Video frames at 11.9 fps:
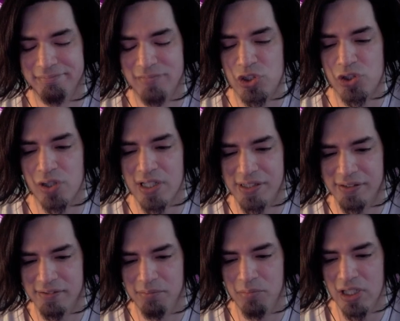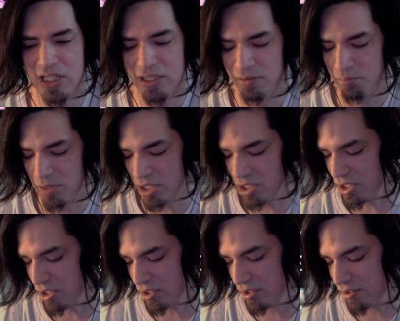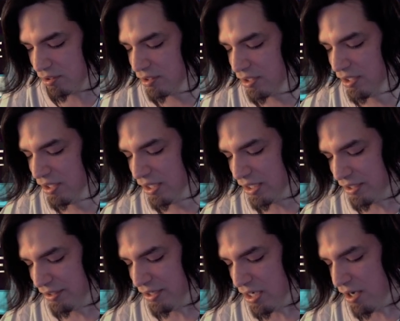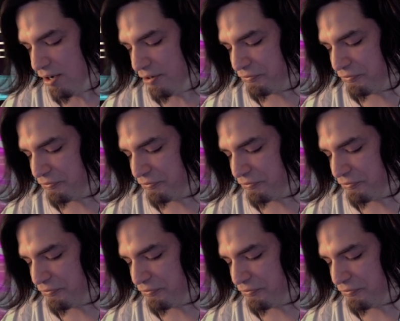Trust in me, and I'll